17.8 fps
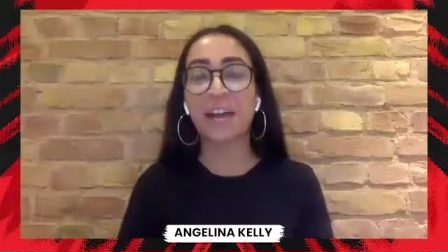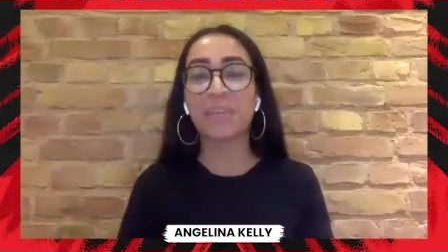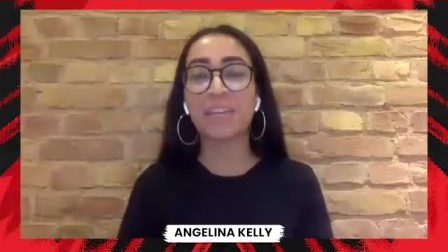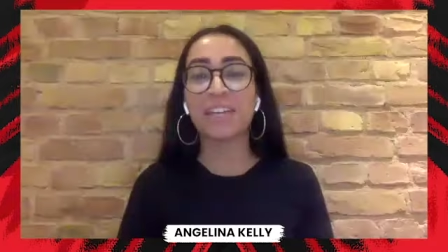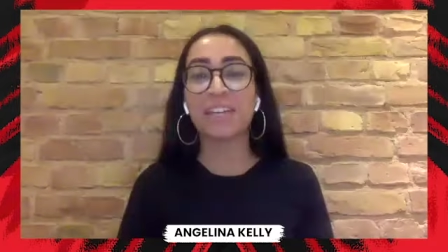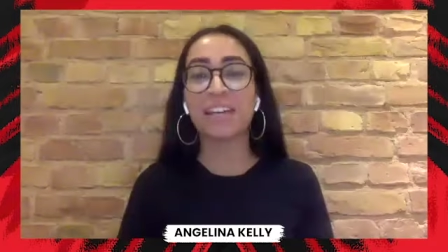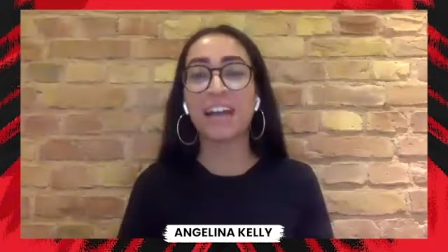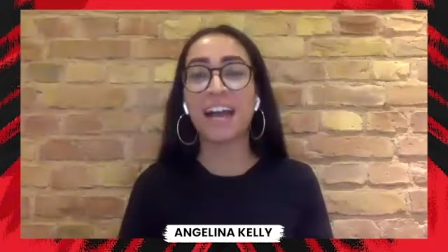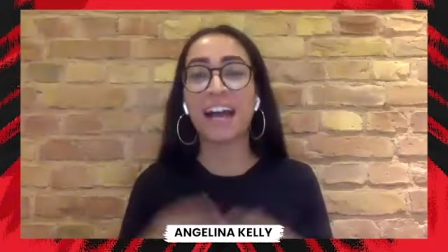I
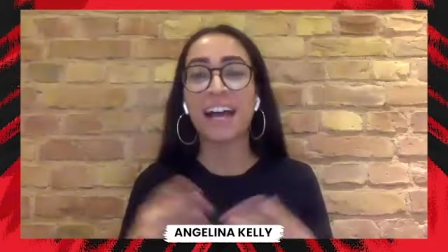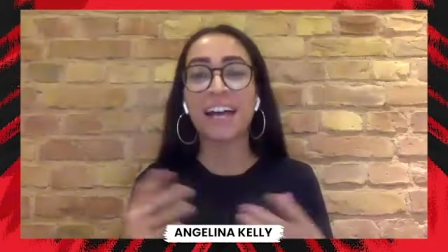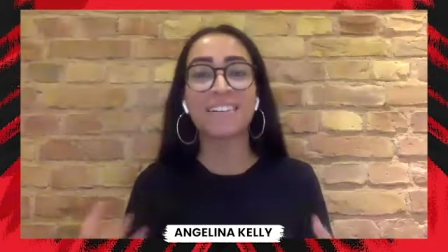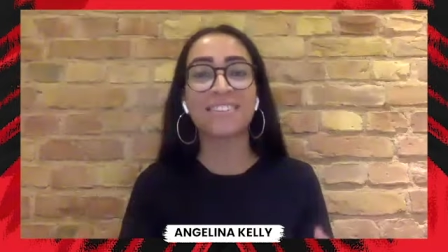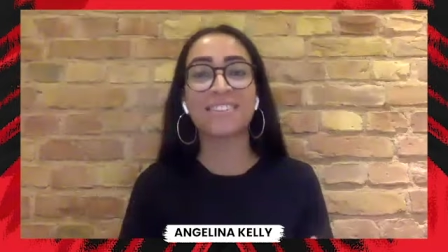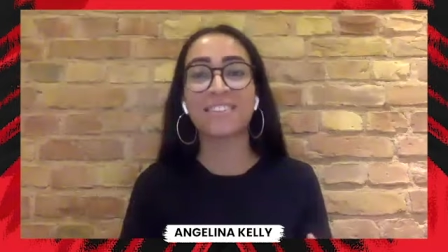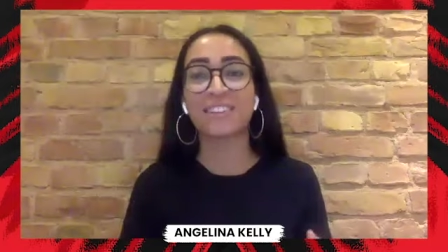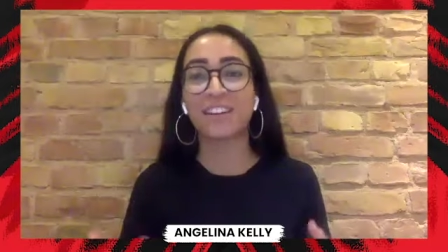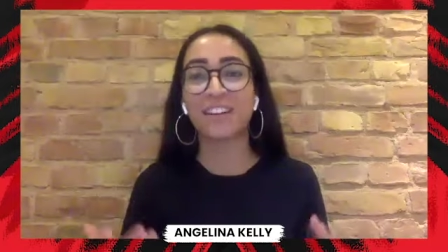mean,
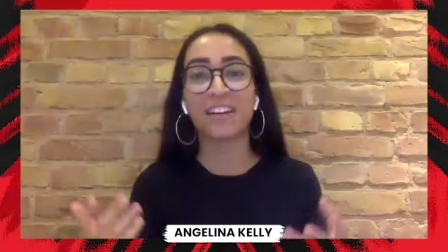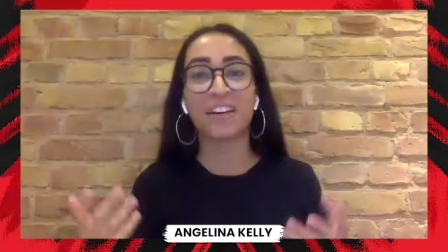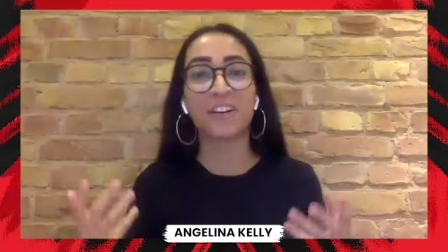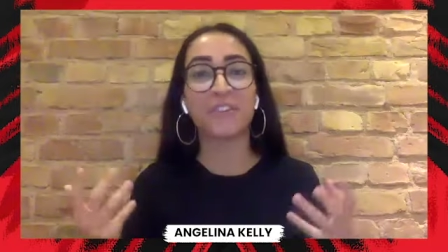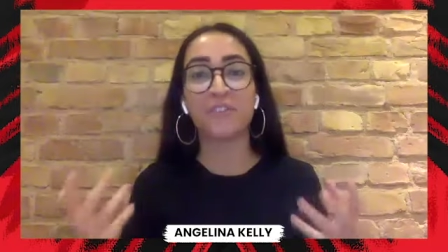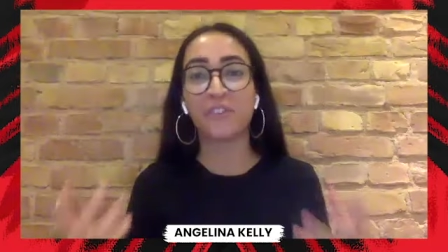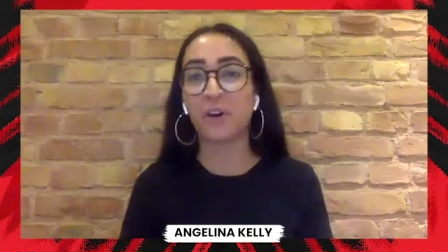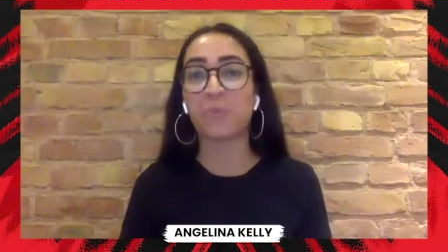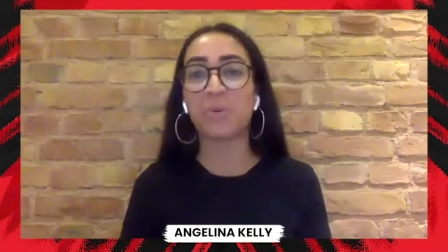as a
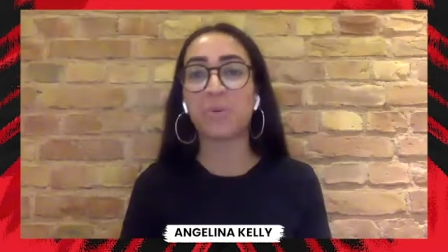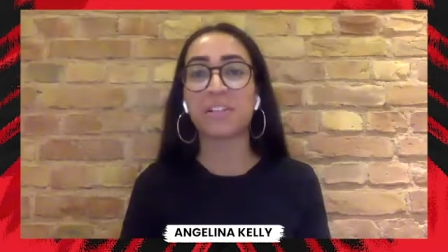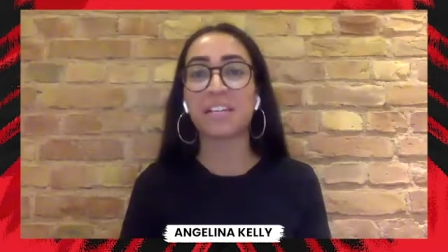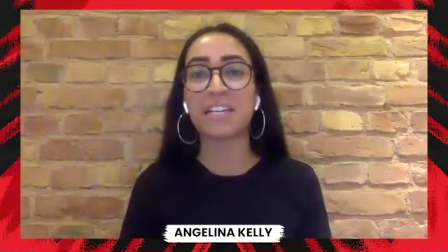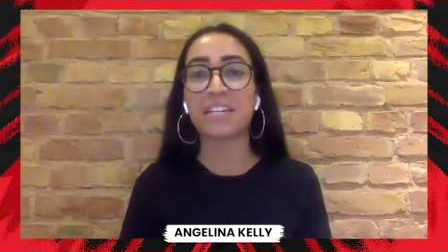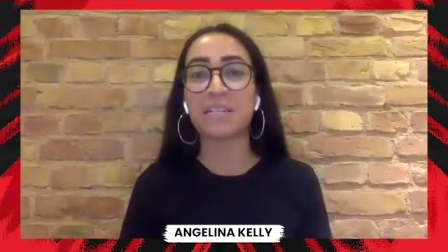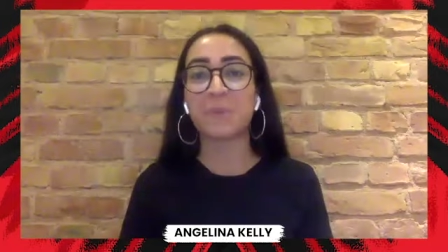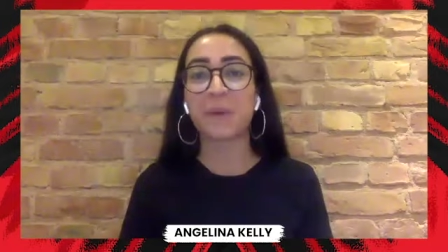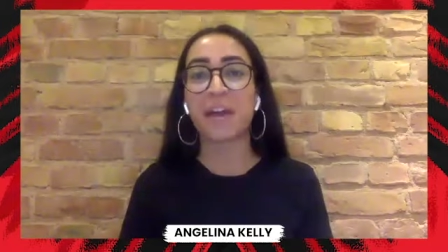former
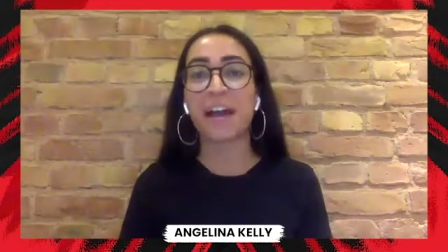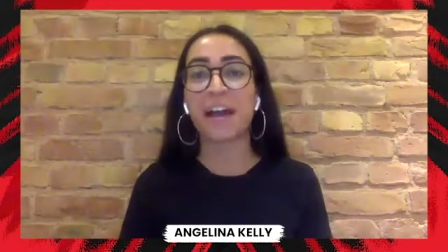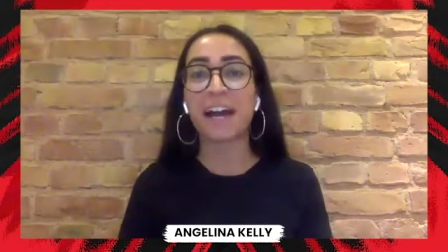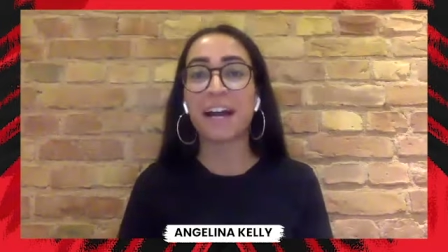Leeds player,